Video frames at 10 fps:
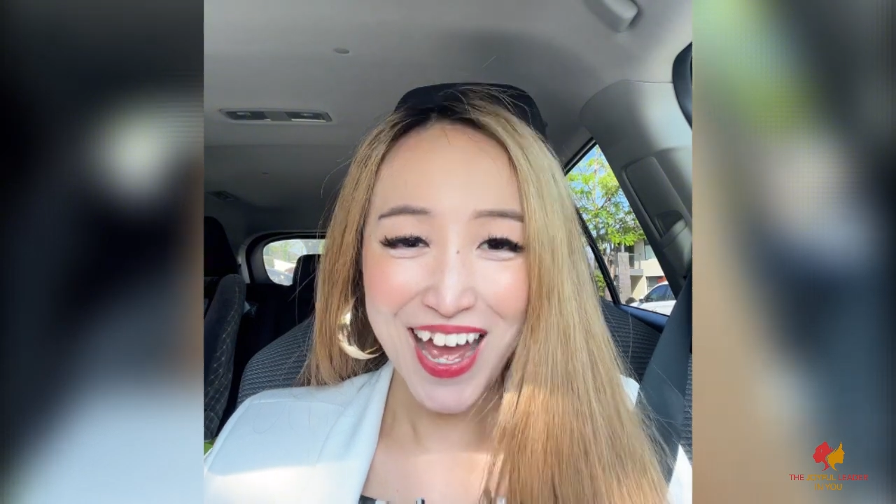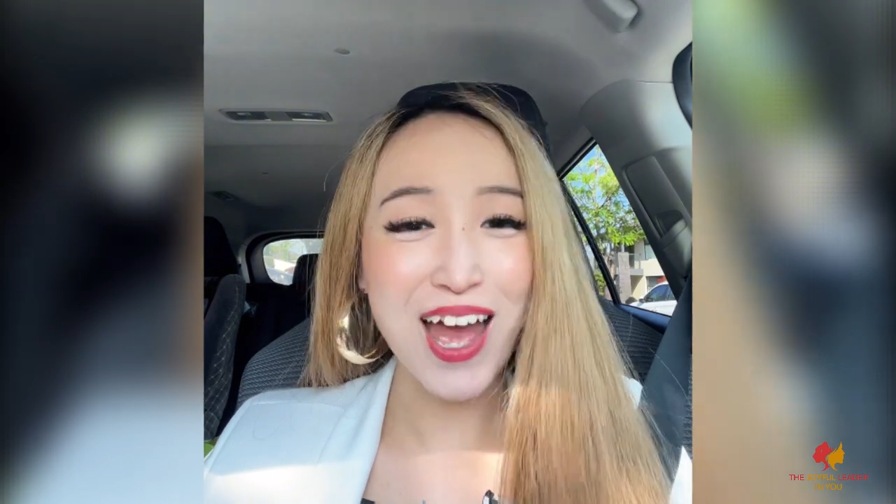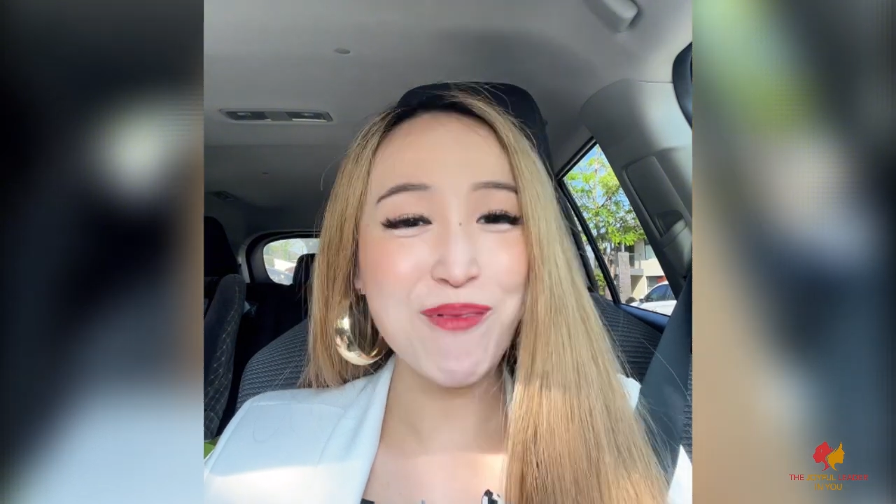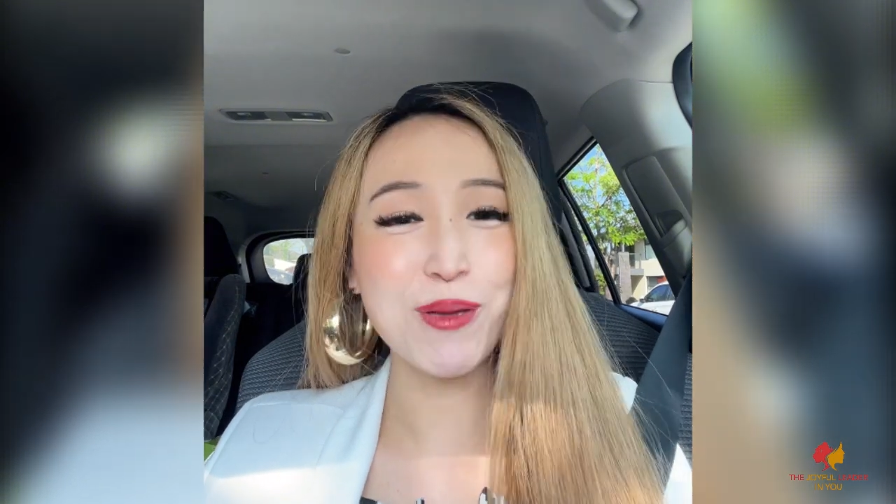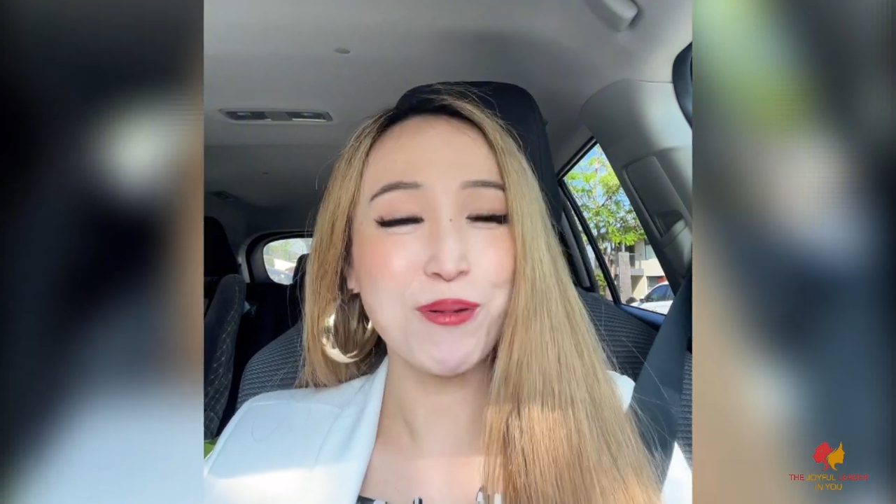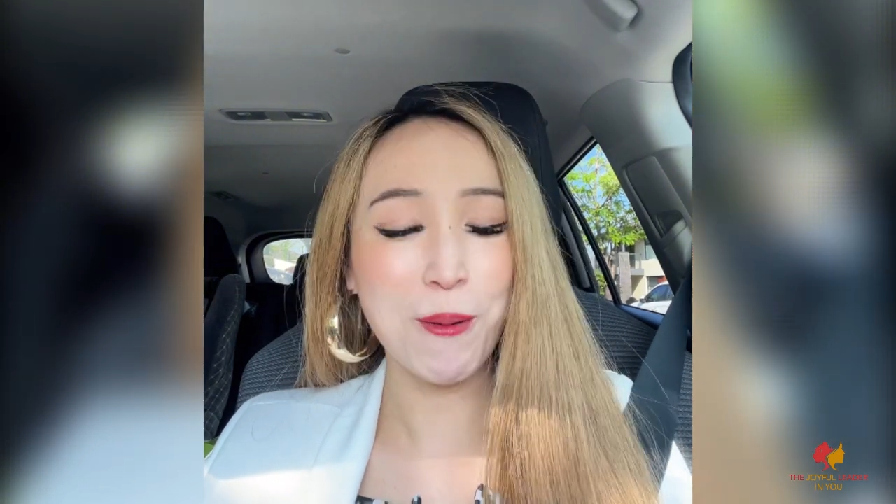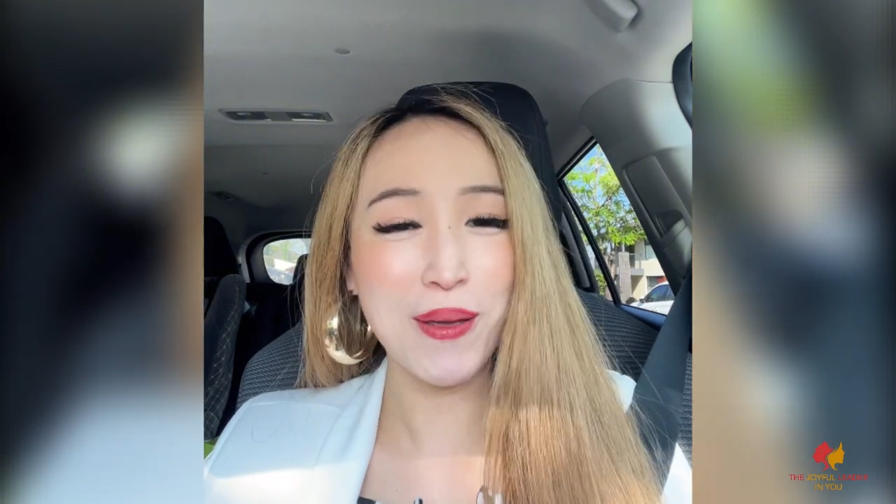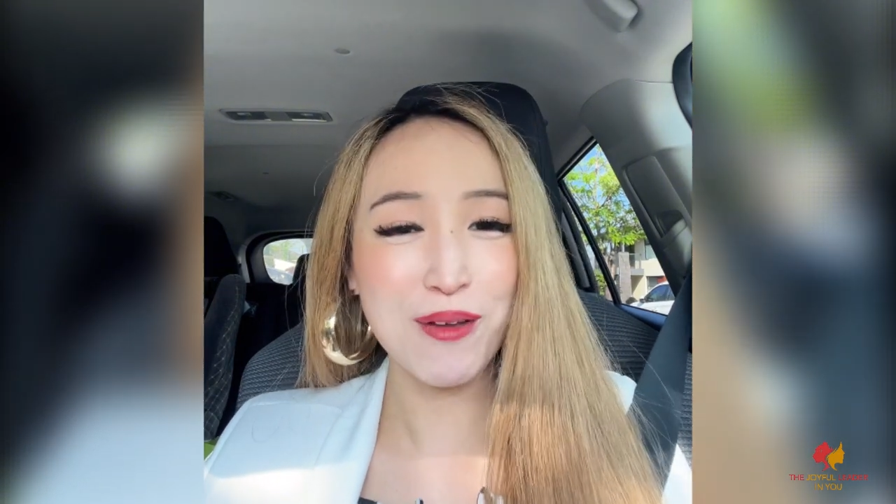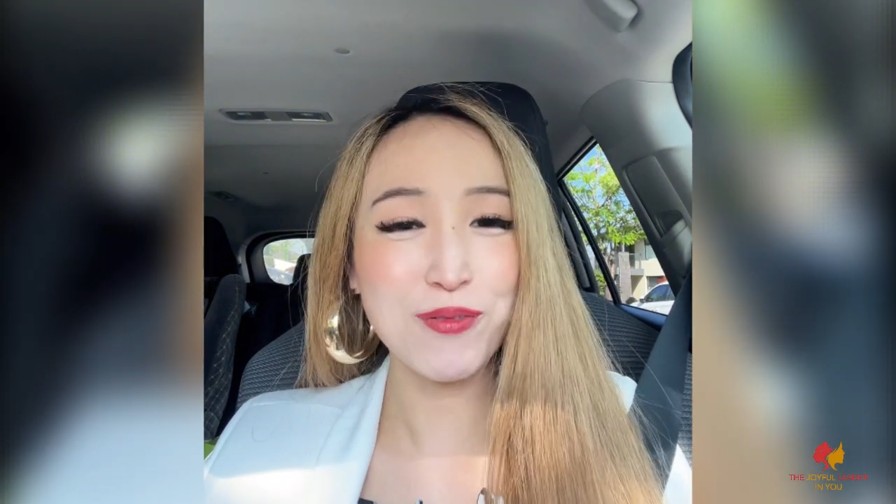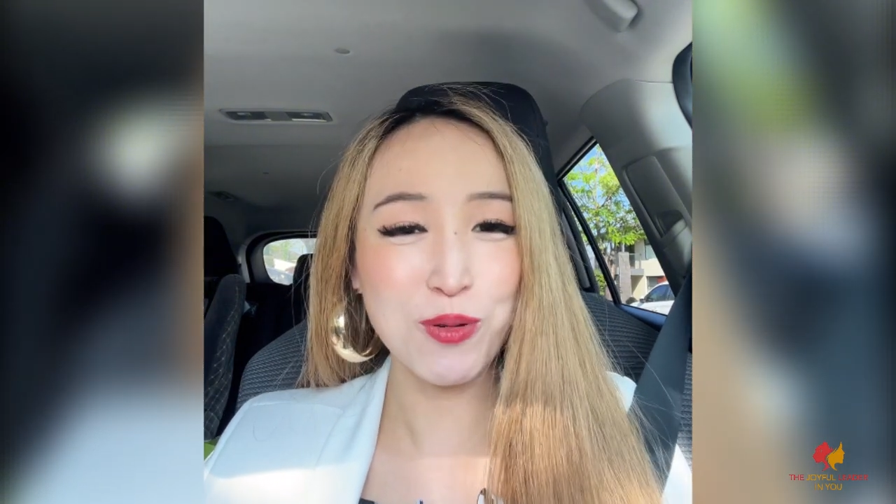I mean,
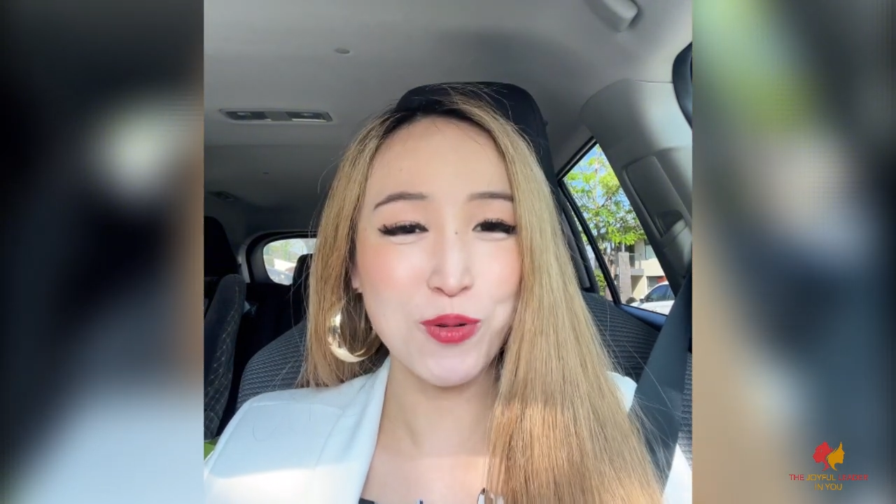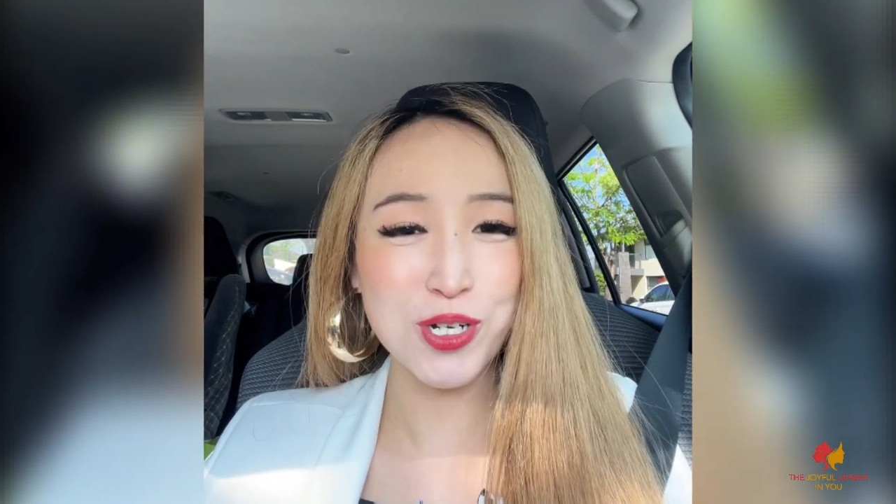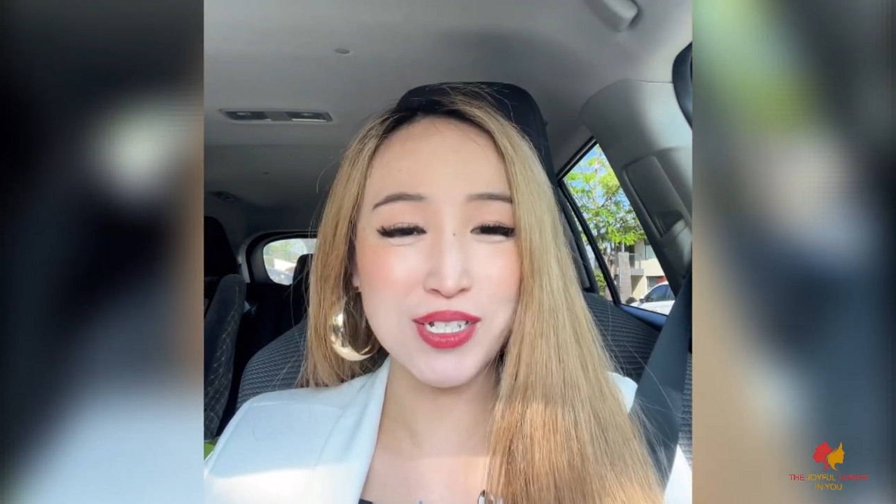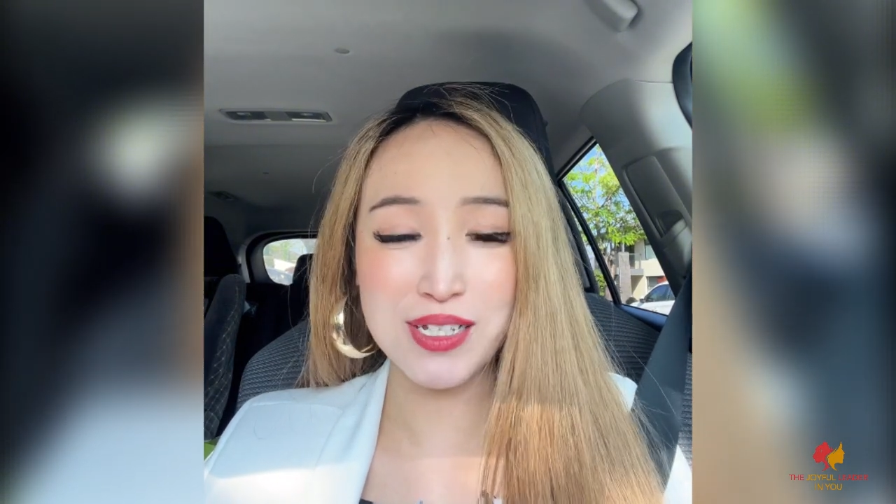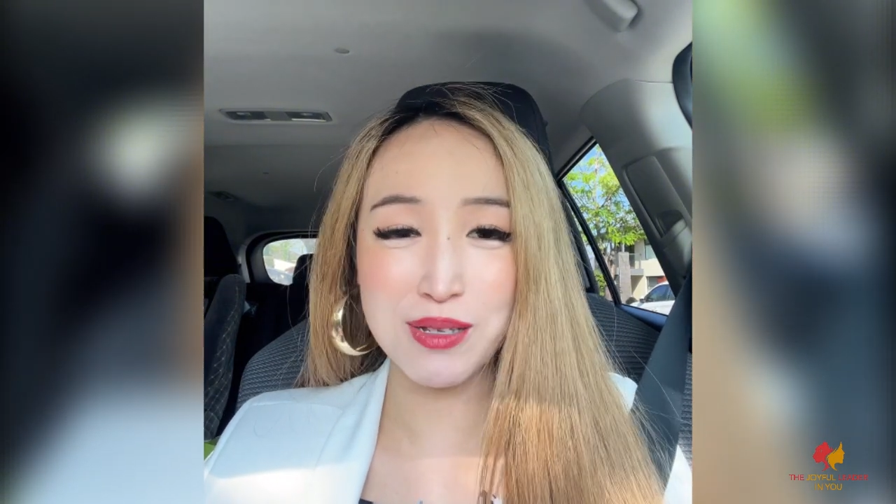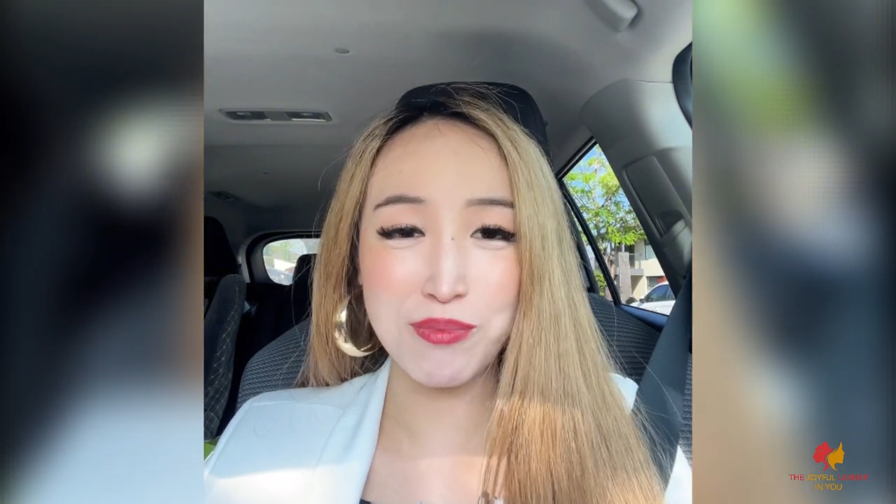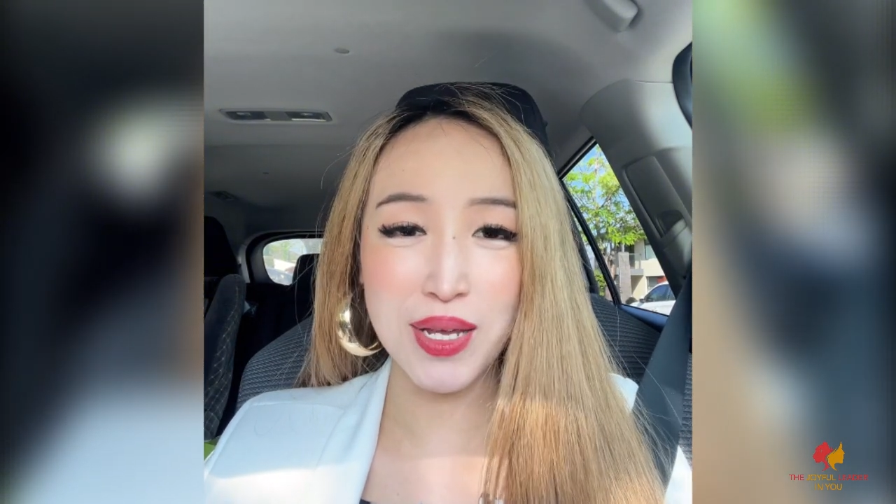prepare for the worst doesn't